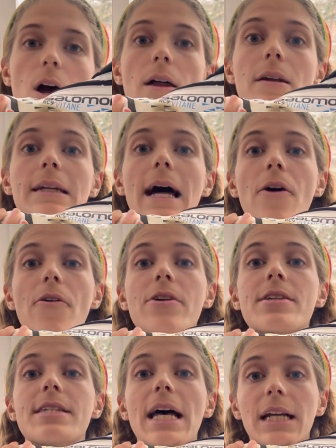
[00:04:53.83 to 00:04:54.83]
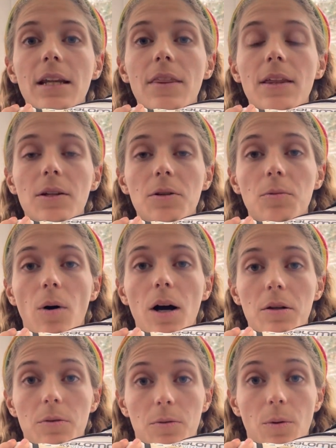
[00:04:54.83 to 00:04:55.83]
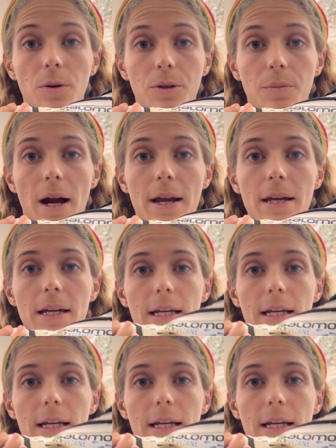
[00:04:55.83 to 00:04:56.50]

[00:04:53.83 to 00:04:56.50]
Now the second thing you want for your binding